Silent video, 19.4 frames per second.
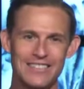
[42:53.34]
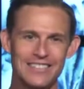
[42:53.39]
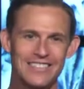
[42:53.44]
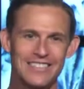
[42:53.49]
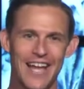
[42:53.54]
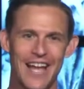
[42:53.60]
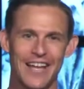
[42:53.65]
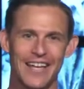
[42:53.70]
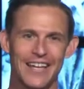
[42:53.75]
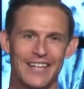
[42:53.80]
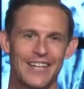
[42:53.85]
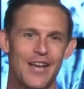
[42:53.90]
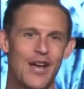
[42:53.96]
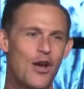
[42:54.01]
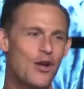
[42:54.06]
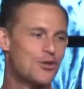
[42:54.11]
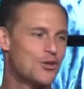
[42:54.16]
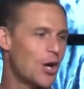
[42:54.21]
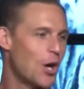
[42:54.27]
second.
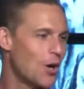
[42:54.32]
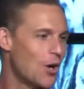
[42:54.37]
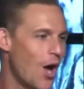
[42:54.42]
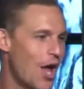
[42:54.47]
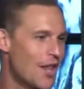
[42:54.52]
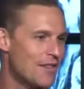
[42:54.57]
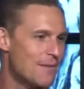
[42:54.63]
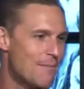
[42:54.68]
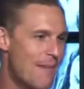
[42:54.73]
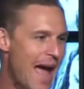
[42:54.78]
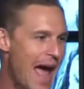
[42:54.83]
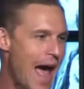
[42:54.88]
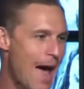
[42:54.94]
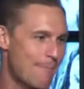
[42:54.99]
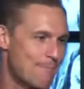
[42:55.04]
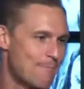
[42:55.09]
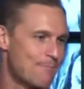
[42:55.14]
Turn on the map.